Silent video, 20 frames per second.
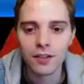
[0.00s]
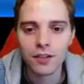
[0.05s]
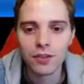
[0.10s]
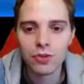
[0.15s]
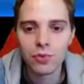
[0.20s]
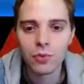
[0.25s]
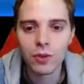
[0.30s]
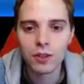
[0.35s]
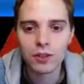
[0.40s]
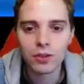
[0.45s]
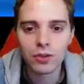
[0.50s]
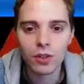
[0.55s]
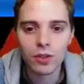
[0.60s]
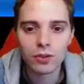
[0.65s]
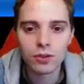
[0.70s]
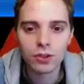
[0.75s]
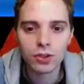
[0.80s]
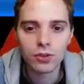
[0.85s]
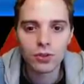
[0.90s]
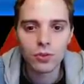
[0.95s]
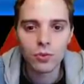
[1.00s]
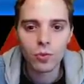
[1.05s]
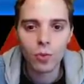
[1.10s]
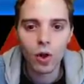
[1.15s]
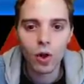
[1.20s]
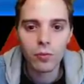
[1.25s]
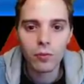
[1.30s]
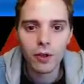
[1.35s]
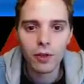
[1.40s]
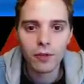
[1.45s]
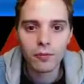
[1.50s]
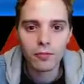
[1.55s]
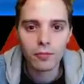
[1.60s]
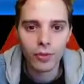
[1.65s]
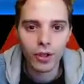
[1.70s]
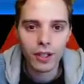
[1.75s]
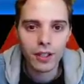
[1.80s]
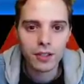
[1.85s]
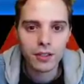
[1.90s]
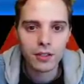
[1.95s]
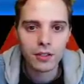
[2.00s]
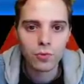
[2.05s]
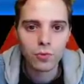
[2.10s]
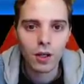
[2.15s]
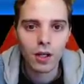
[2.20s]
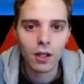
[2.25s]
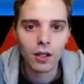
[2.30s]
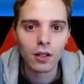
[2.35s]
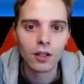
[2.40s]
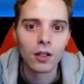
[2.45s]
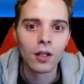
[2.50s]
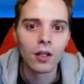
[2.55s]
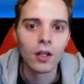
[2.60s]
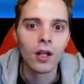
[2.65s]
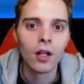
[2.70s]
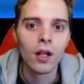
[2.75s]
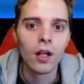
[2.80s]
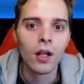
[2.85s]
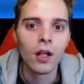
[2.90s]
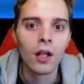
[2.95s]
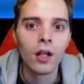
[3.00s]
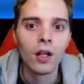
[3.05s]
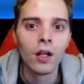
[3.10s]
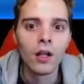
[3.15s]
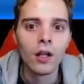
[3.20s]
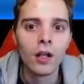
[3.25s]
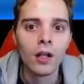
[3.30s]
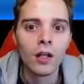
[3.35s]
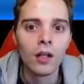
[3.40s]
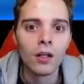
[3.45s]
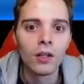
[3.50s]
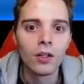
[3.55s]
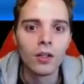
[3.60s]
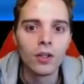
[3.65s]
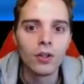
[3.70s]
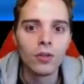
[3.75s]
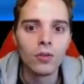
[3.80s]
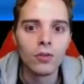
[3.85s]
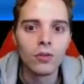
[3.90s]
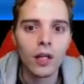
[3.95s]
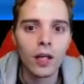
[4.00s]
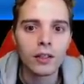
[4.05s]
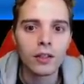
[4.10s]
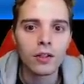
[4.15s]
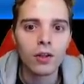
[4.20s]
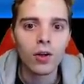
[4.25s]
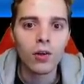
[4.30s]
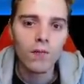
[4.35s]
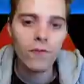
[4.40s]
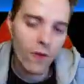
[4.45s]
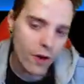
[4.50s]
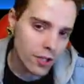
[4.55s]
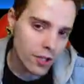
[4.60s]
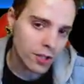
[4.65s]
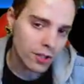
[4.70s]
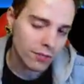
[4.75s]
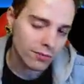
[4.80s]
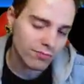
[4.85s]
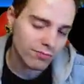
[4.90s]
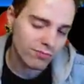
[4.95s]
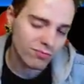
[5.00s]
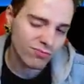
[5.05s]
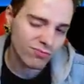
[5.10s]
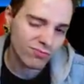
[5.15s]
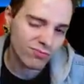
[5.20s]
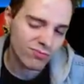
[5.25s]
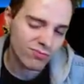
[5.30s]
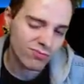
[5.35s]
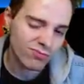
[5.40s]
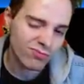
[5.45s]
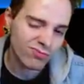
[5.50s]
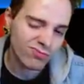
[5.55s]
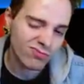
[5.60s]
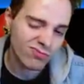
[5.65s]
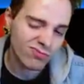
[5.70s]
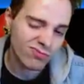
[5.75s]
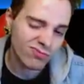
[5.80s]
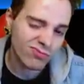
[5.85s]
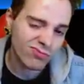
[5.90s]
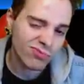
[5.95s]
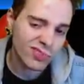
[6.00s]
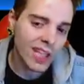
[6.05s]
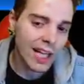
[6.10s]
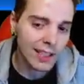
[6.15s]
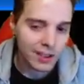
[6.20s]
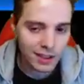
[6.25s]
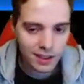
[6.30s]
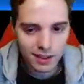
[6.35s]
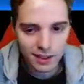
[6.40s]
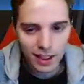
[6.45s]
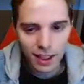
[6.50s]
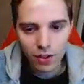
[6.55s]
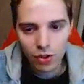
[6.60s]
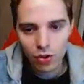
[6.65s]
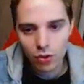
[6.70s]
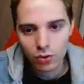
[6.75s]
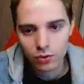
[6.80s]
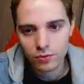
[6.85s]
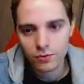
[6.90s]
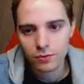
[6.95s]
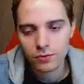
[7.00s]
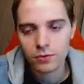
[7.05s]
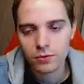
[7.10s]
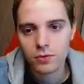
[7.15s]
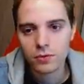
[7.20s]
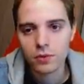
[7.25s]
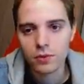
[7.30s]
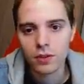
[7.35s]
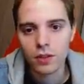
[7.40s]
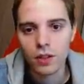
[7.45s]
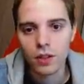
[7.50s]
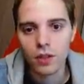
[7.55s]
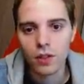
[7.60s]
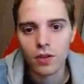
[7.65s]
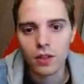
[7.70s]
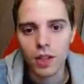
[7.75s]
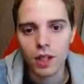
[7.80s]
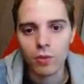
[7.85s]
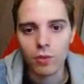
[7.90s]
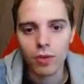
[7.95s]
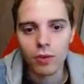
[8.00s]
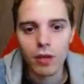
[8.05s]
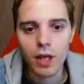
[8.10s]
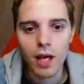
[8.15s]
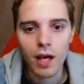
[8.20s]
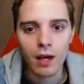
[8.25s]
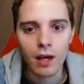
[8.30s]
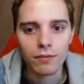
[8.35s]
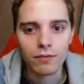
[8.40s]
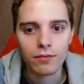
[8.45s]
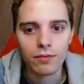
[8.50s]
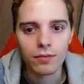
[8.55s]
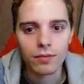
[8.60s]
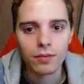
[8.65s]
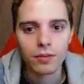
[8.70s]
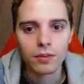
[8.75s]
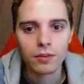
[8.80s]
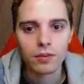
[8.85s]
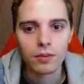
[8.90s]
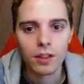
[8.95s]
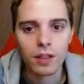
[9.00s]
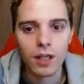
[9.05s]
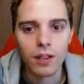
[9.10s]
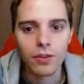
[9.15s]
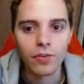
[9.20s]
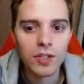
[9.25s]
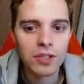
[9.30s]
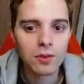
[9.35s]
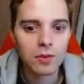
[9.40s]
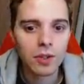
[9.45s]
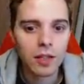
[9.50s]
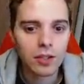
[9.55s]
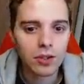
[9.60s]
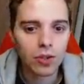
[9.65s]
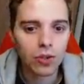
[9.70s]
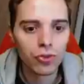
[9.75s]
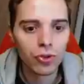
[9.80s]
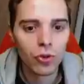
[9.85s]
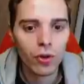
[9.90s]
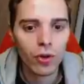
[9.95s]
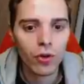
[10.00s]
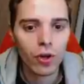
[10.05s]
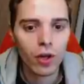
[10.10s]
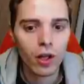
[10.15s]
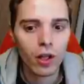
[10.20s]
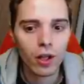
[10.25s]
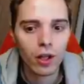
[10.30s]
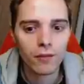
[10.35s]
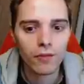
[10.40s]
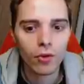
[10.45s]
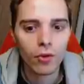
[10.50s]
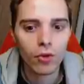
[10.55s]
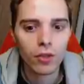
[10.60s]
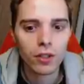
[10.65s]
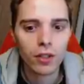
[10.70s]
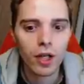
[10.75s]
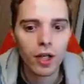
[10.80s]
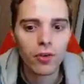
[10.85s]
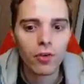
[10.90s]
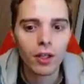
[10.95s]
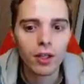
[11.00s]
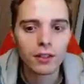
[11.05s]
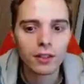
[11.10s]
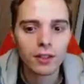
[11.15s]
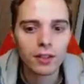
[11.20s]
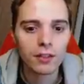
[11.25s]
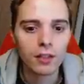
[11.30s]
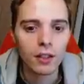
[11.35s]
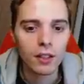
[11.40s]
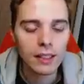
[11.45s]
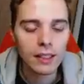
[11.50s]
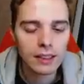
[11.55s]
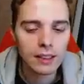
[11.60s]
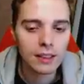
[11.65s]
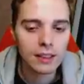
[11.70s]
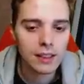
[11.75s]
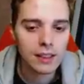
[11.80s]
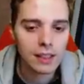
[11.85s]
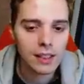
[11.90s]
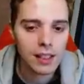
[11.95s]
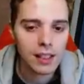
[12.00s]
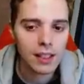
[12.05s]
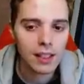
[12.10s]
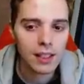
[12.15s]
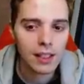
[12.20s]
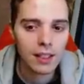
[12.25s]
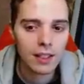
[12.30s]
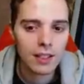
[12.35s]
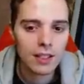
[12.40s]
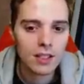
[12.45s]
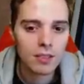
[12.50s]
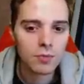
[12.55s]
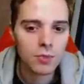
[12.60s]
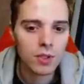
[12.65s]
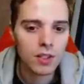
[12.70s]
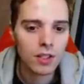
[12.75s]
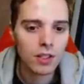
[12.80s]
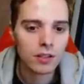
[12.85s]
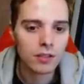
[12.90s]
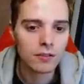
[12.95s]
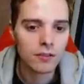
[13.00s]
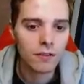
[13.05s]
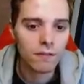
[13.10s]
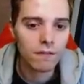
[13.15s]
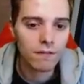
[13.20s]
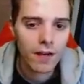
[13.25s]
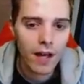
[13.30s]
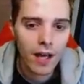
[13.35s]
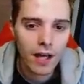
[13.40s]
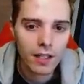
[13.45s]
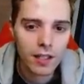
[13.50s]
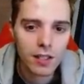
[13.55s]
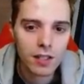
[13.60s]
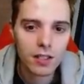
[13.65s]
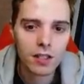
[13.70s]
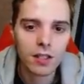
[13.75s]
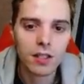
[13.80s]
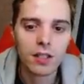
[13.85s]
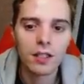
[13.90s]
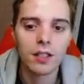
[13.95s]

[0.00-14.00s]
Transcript: You want to go through wall breakers as well. You would like to go first? Yes, thank you. Okay, what do we have? And the reason there's also a lot of ordinary rods in the list is because of the fact